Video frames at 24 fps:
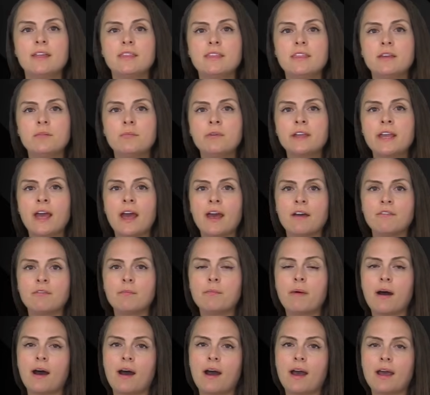Then we
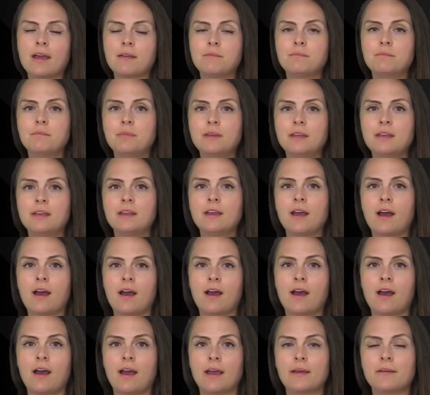have bi,
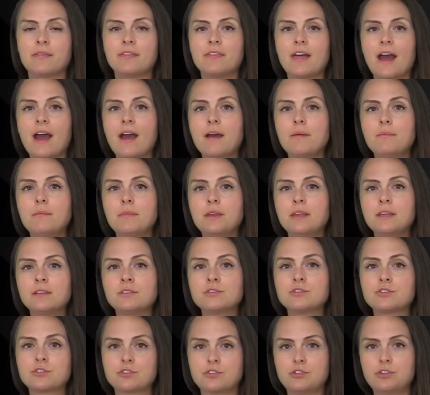B-I. That
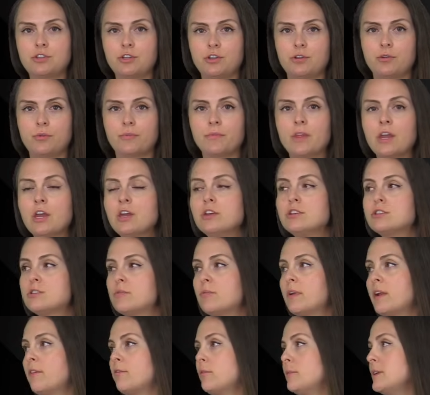means two.
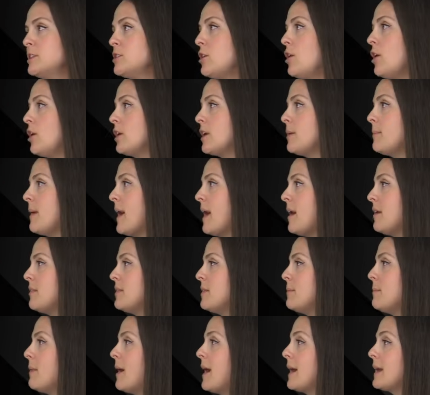So whenever we talk
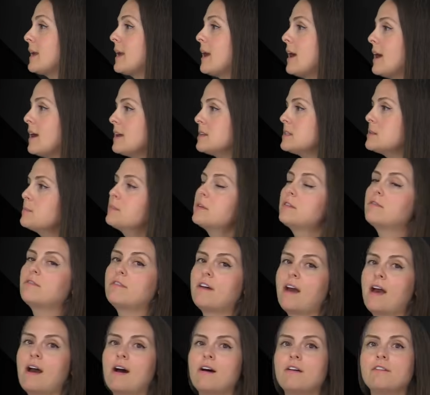about the bicuspid
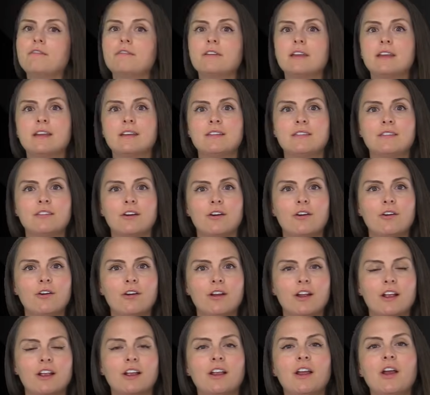valve in the
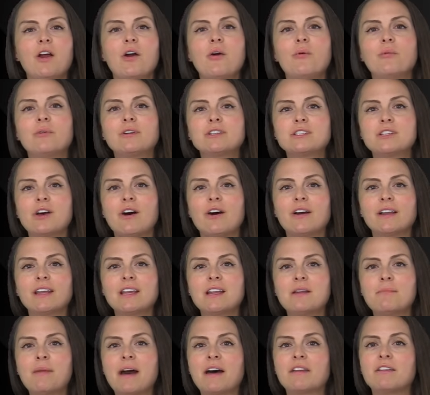heart, we're
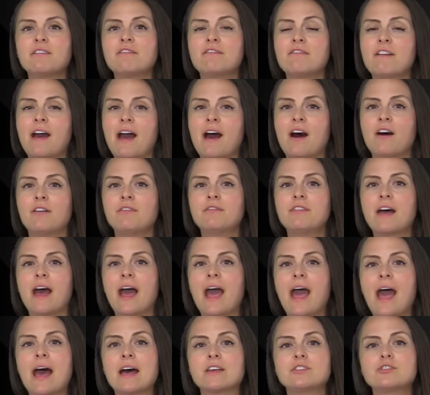talking about a valve valve
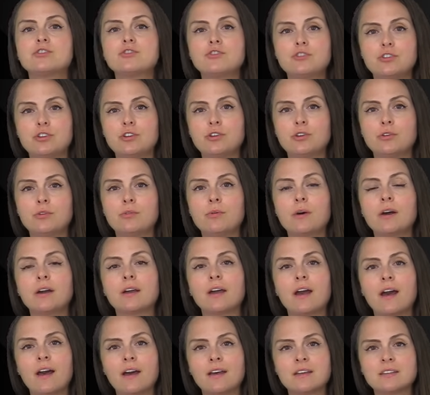that has two
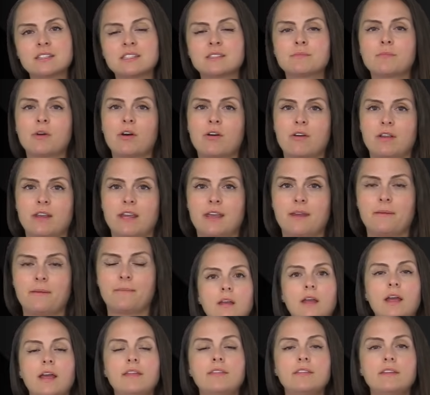cusps on it.
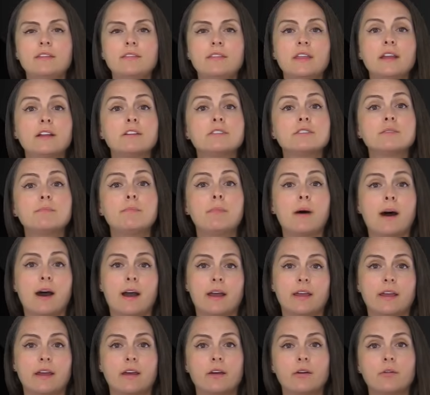And then there's
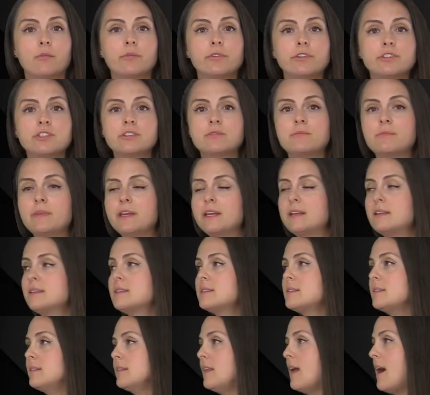bio, which
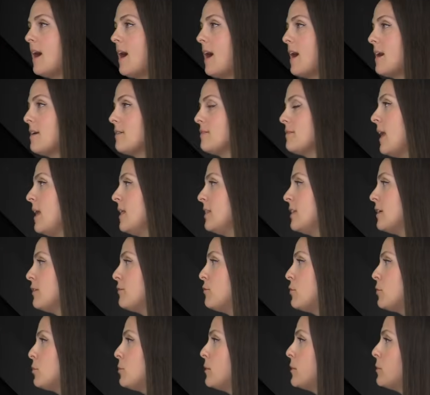means life.
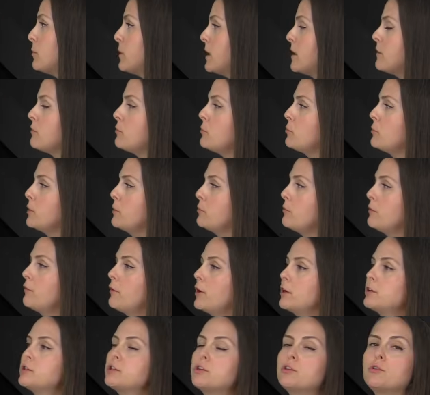Therefore, whenever we
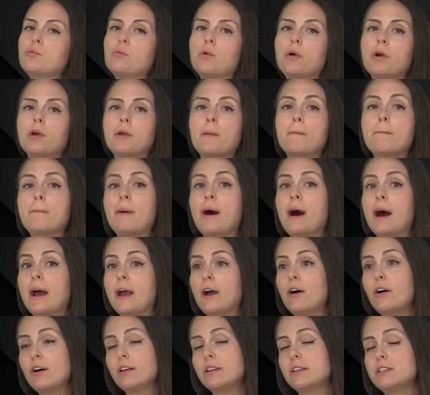refer to the word
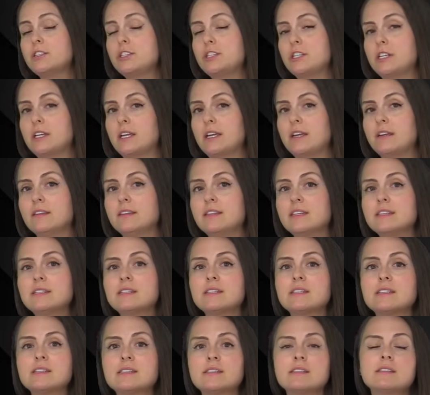biology, this
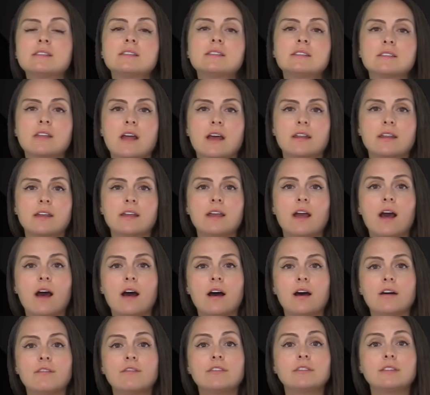is the study
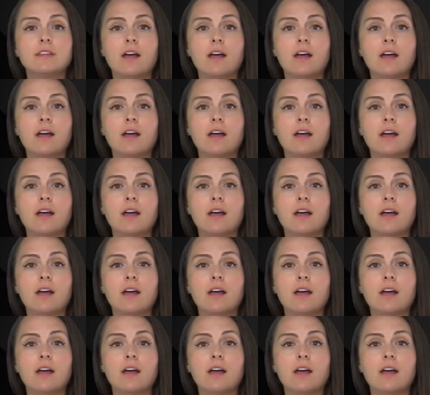of